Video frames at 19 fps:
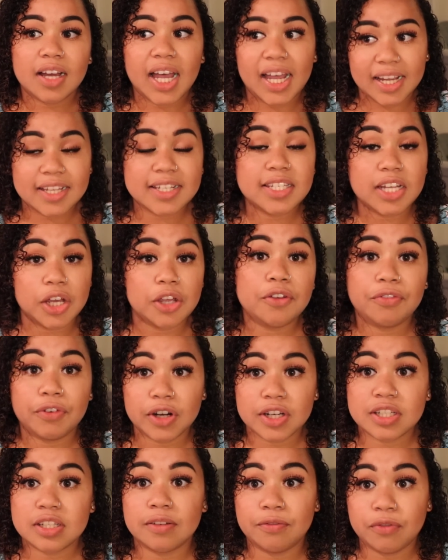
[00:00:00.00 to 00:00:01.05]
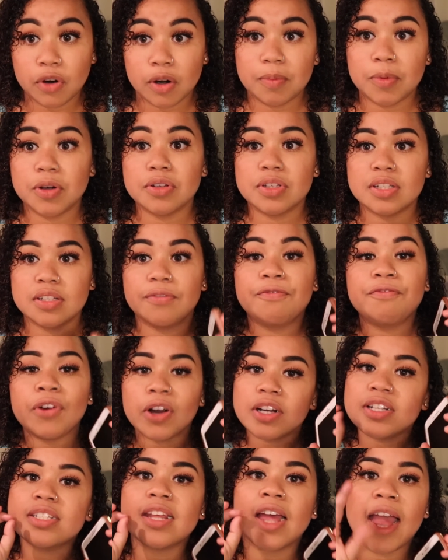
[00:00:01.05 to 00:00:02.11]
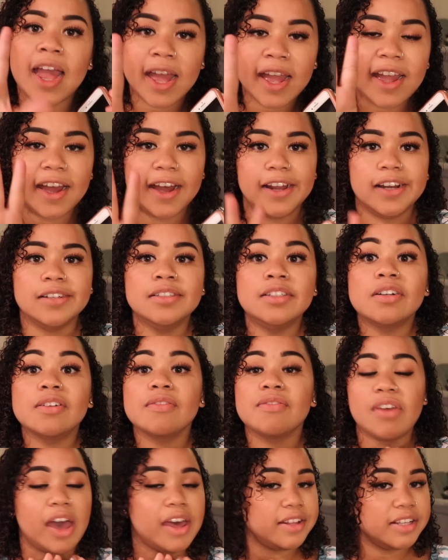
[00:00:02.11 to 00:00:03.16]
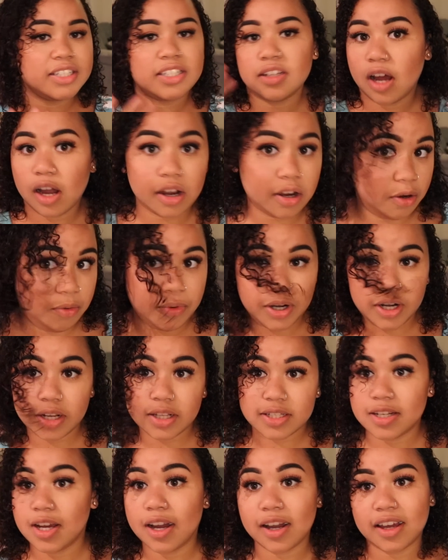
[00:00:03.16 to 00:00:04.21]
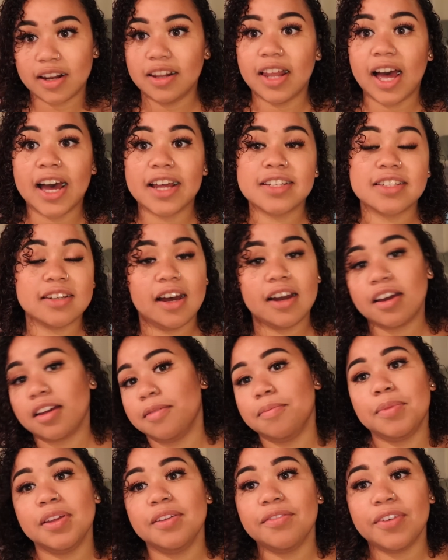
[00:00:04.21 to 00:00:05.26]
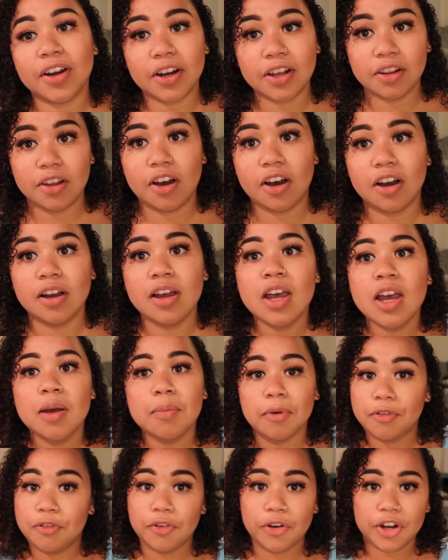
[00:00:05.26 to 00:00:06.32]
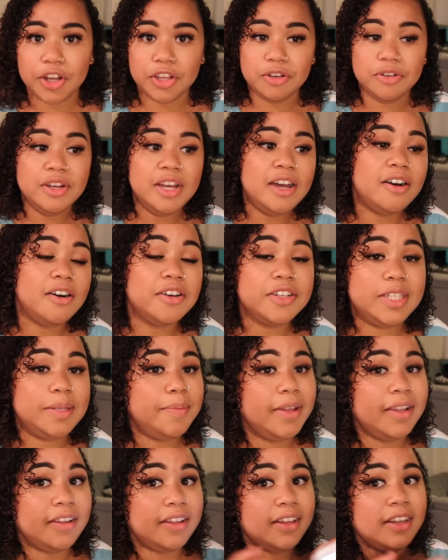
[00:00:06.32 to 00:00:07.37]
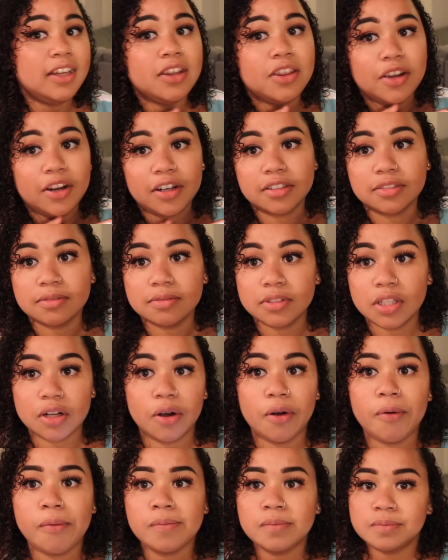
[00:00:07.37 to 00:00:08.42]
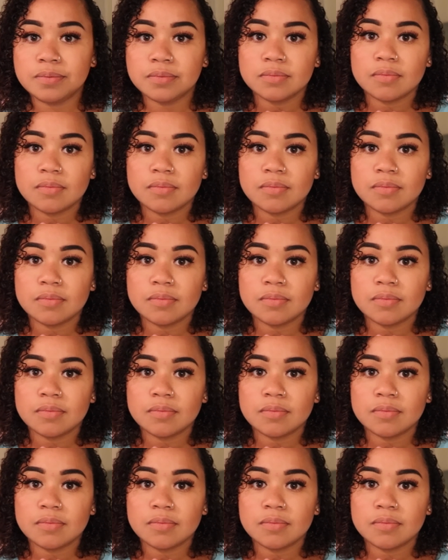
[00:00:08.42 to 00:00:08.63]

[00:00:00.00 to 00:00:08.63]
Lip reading: I can tell you first and foremost, firsthand, that it's not gonna work, it's not gonna last, it's not gonna be very long before you ultimately either, you know,